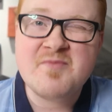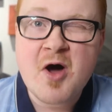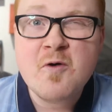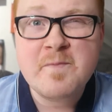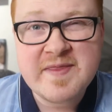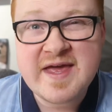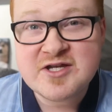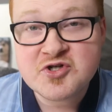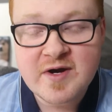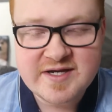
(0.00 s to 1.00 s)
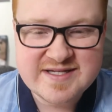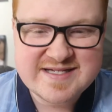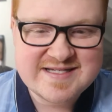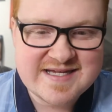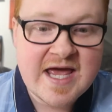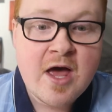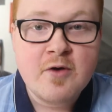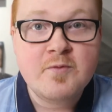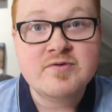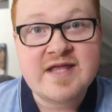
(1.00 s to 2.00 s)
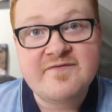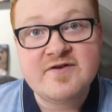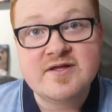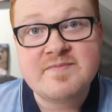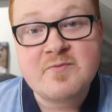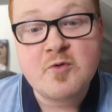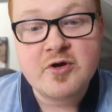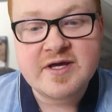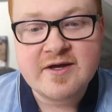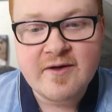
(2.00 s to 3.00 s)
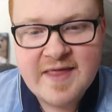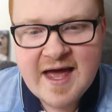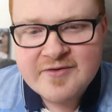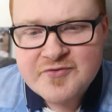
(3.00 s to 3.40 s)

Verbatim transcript: So I'm hoping that in training, City will definitely be working on that.